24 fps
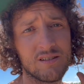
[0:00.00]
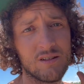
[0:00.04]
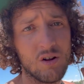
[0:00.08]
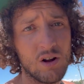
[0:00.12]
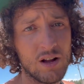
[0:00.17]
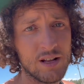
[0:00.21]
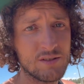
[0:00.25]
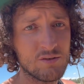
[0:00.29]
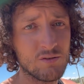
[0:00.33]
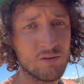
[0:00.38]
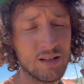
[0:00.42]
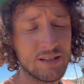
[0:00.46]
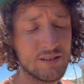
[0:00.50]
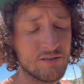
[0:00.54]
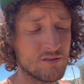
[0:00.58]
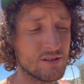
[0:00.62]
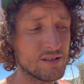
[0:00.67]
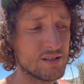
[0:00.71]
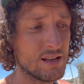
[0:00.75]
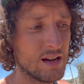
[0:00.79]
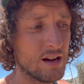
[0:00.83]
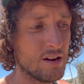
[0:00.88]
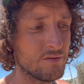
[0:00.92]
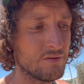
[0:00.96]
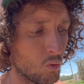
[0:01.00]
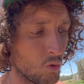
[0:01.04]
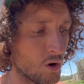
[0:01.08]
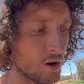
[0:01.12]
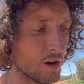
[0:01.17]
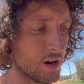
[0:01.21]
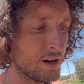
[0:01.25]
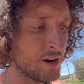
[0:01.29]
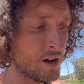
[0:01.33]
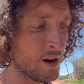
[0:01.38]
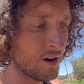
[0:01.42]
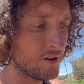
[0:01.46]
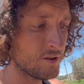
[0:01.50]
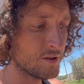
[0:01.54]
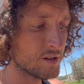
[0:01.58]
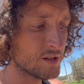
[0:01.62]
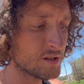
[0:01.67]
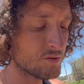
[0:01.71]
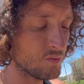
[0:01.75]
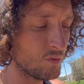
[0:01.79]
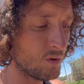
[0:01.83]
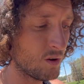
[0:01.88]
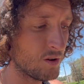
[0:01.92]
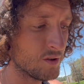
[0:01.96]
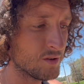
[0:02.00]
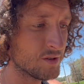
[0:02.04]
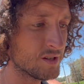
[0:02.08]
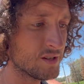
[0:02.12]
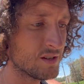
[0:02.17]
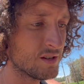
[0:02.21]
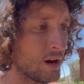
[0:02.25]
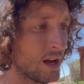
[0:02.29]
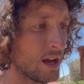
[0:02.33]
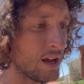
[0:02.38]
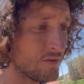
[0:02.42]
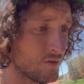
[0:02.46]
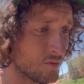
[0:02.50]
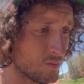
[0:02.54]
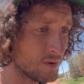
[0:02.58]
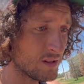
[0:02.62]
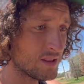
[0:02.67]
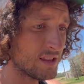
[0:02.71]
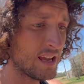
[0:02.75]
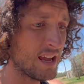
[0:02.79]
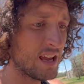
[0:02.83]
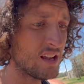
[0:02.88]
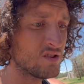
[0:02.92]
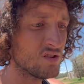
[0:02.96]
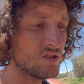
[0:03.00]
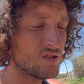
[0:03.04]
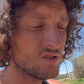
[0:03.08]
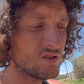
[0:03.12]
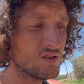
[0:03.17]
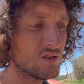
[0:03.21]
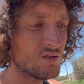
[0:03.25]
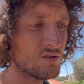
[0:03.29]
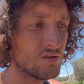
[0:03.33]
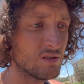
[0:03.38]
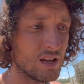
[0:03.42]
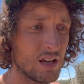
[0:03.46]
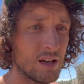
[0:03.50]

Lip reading: lights, all that sort of stuff, what I noticed was even with the engine tune,